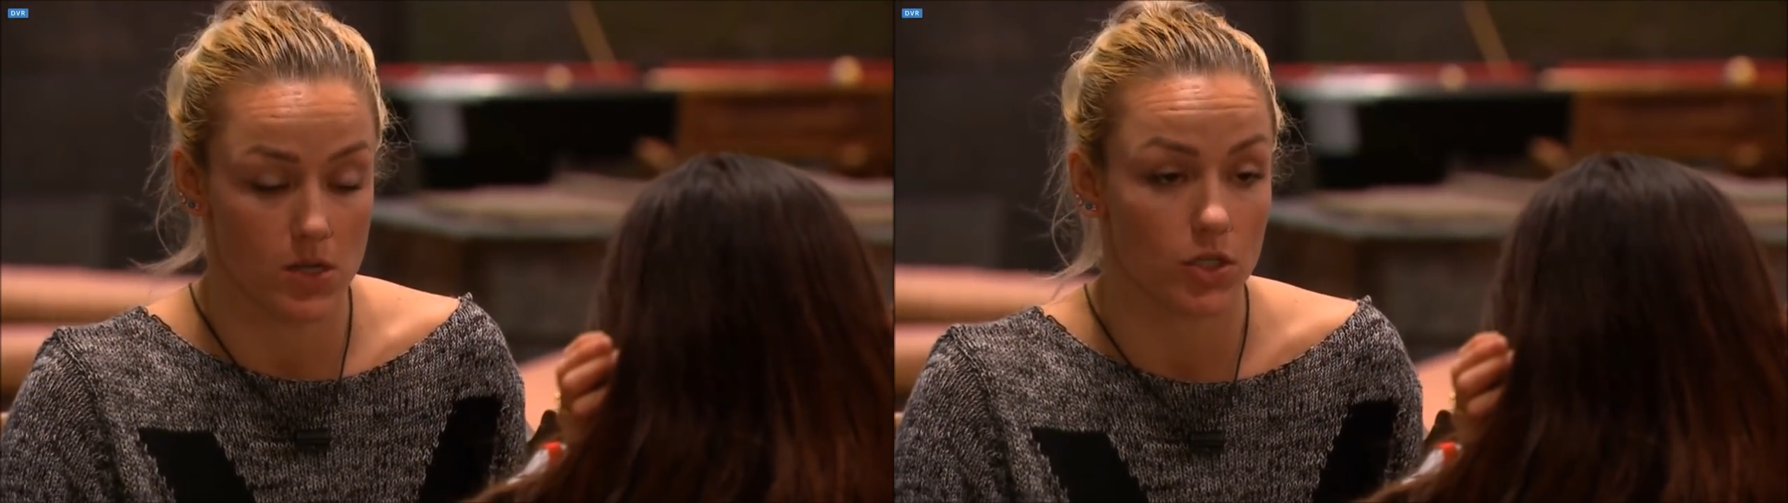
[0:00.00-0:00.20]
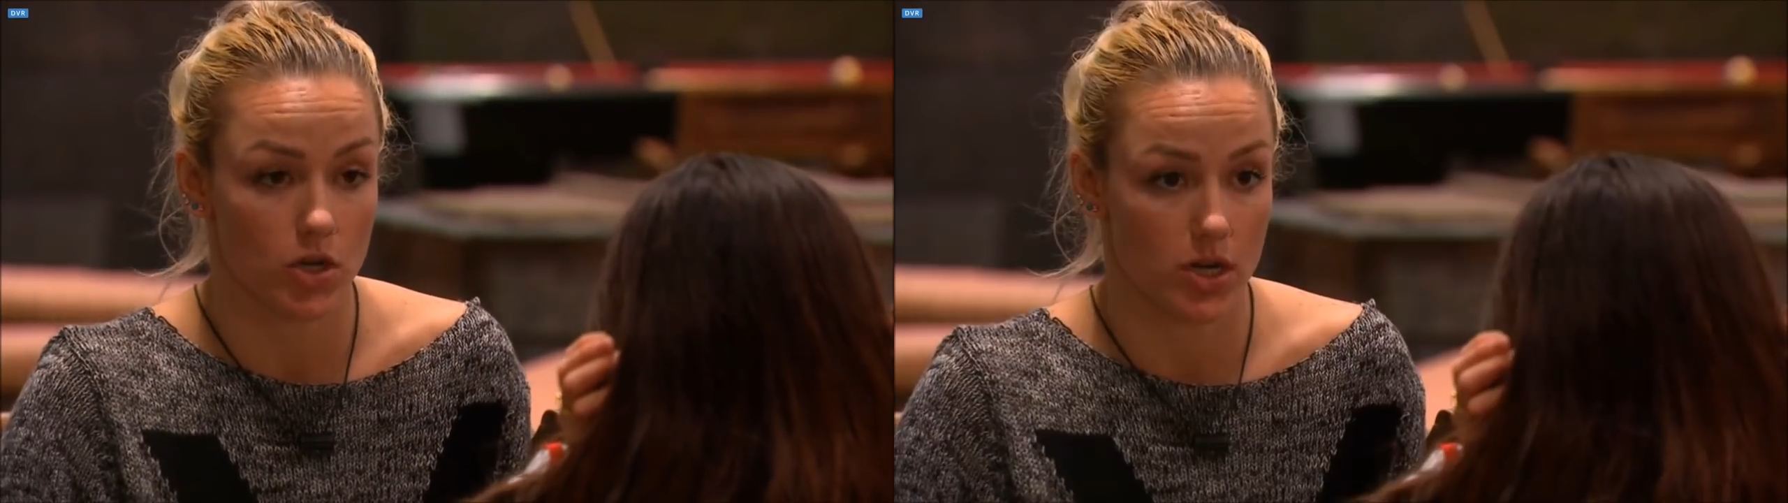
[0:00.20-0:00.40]

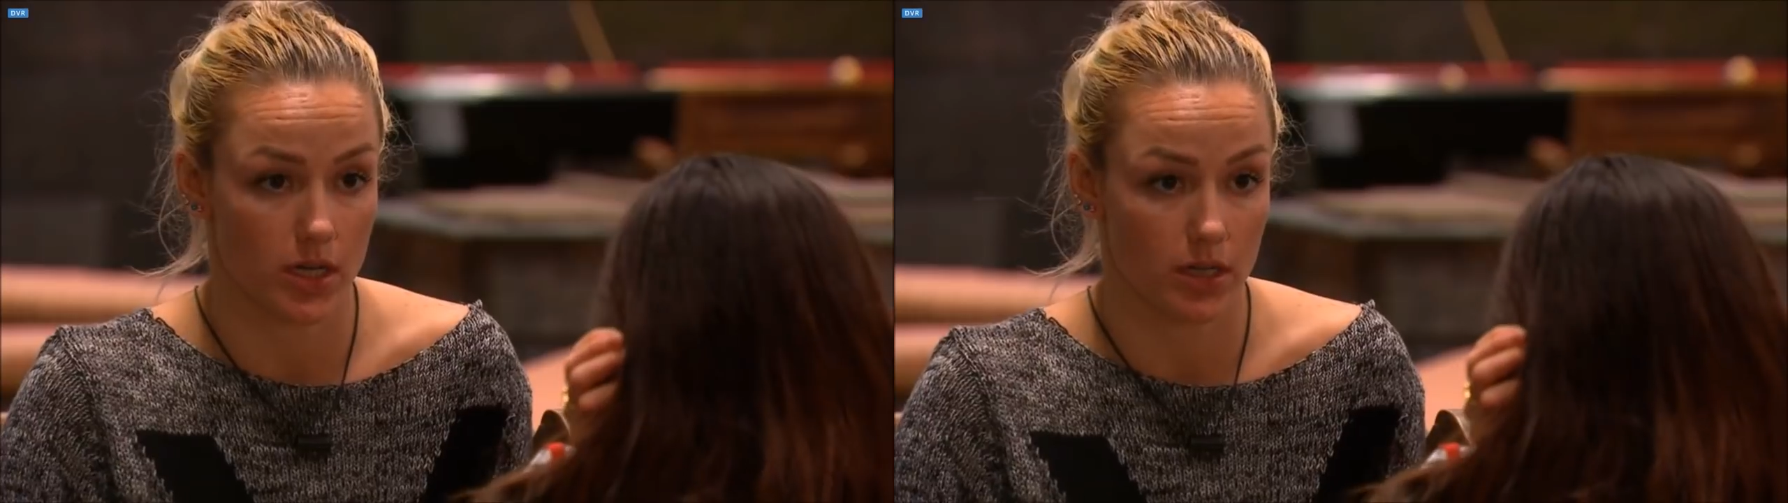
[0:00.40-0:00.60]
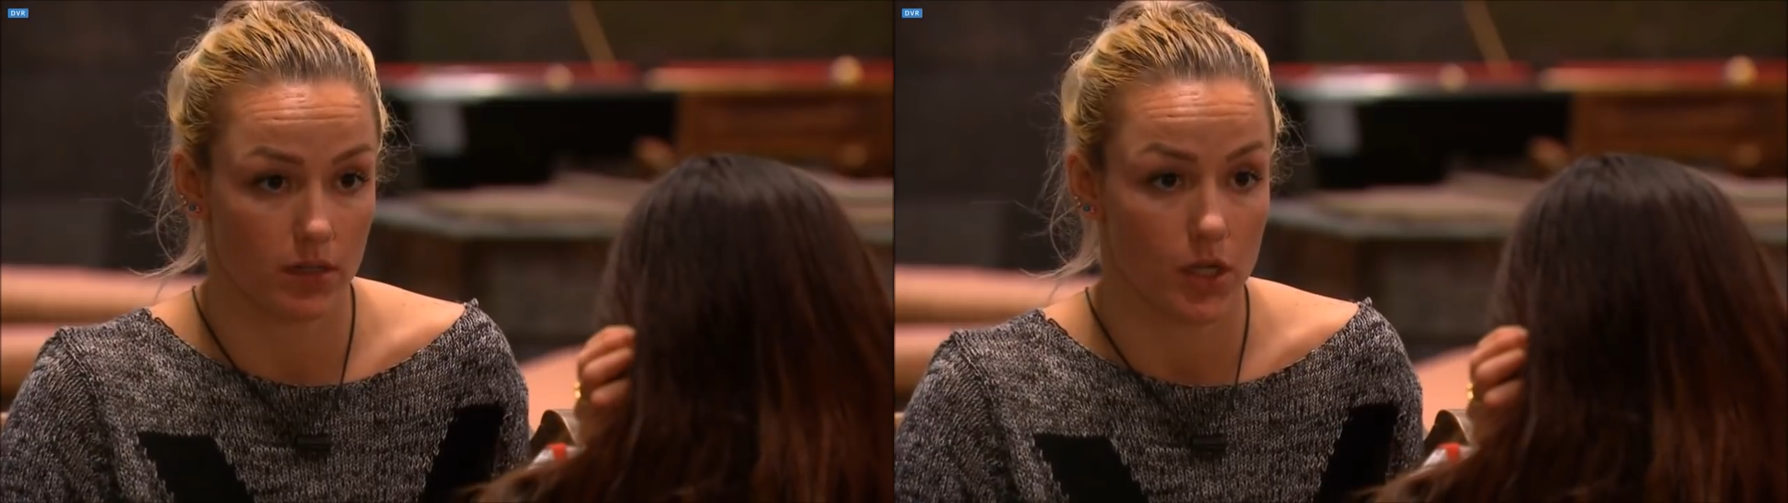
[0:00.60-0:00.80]

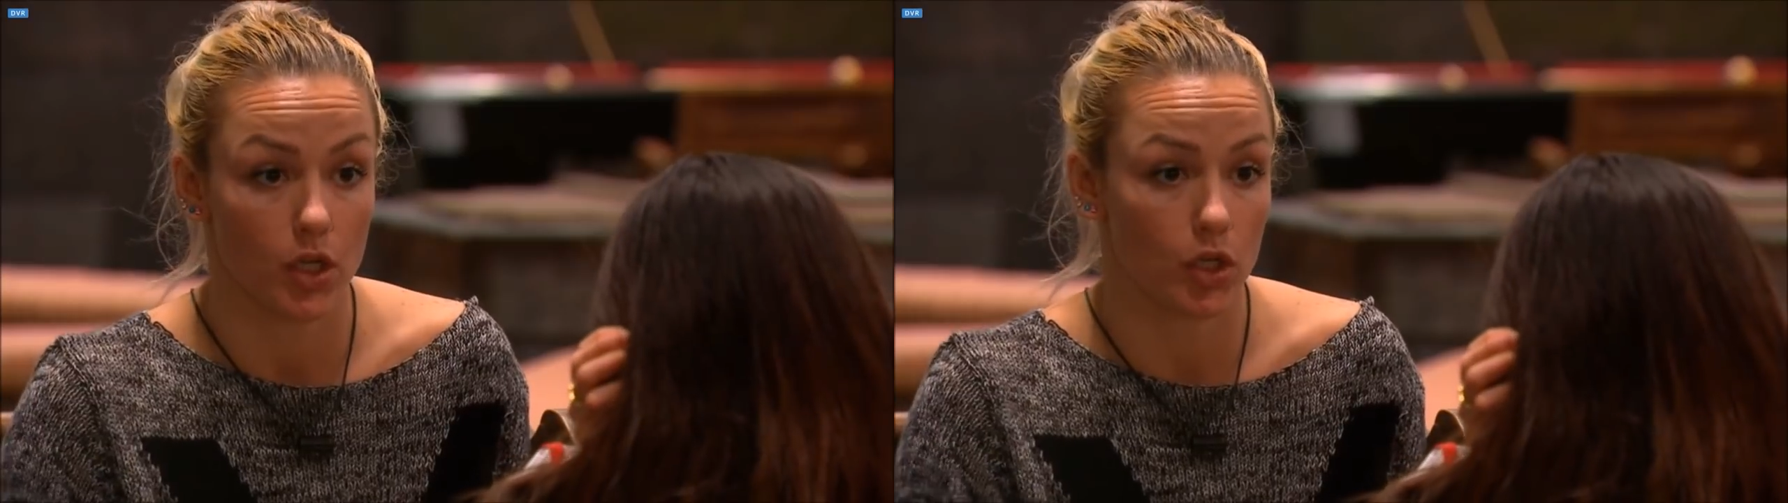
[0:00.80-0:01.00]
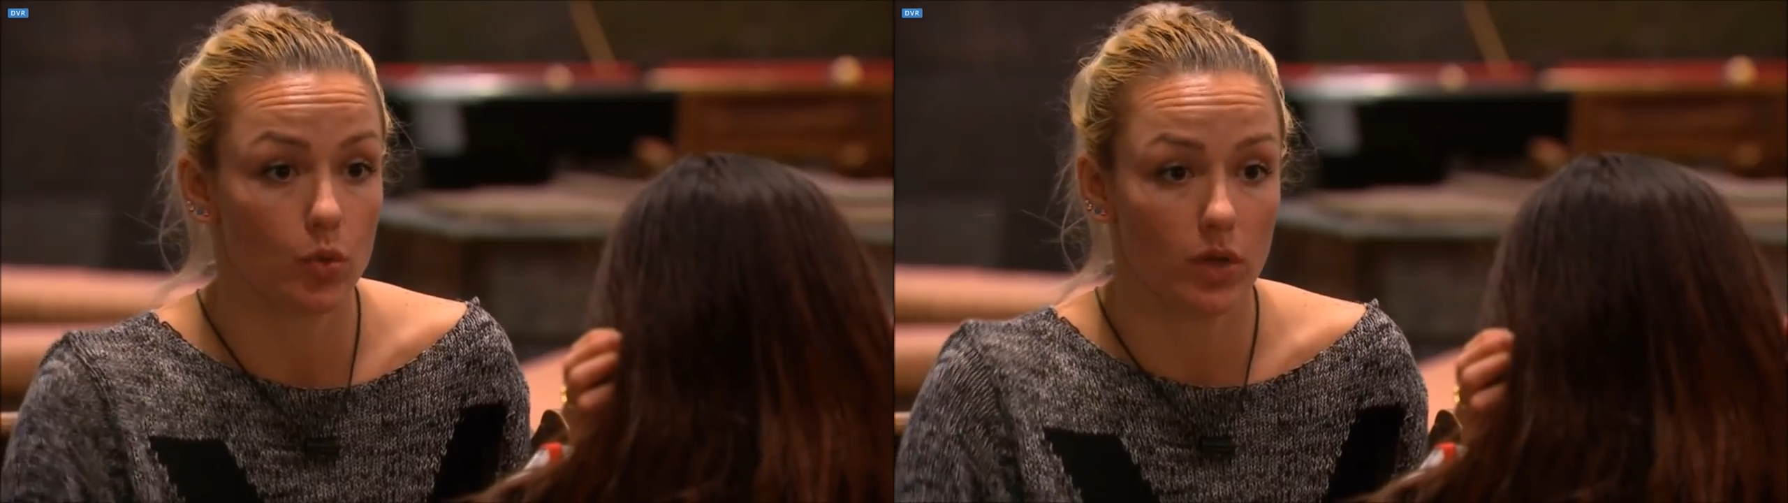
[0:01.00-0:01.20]
Johnny,
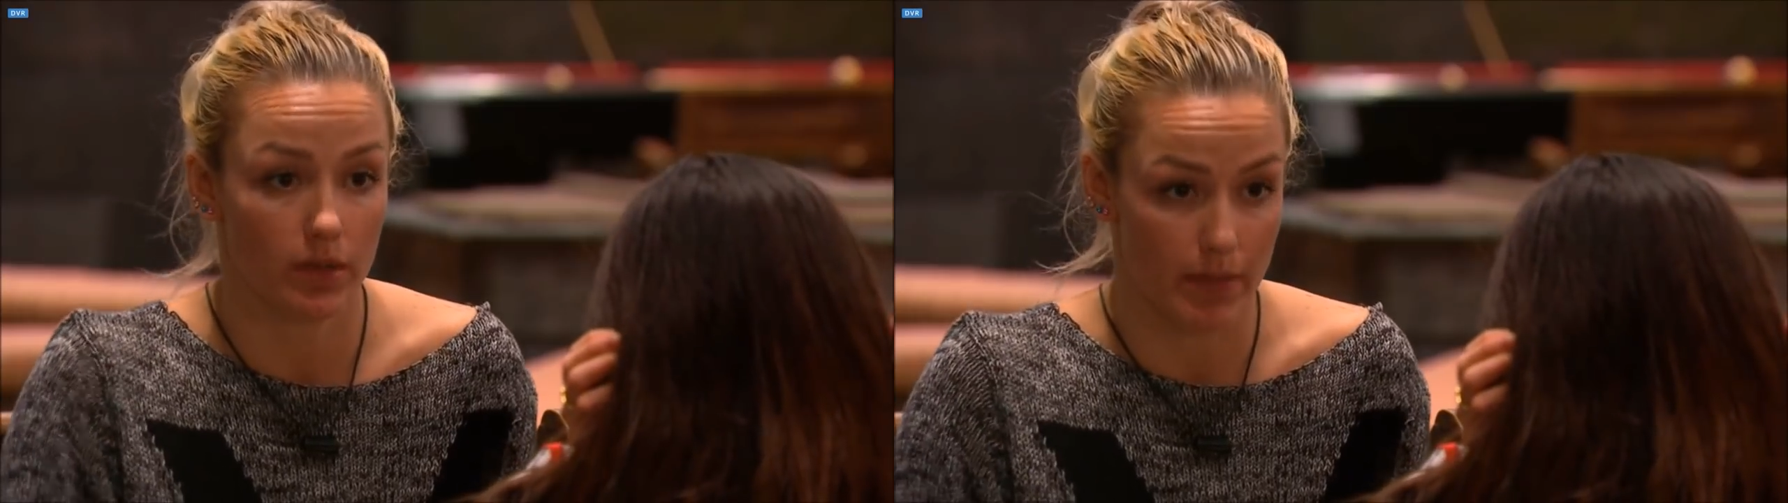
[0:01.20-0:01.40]
you, Will,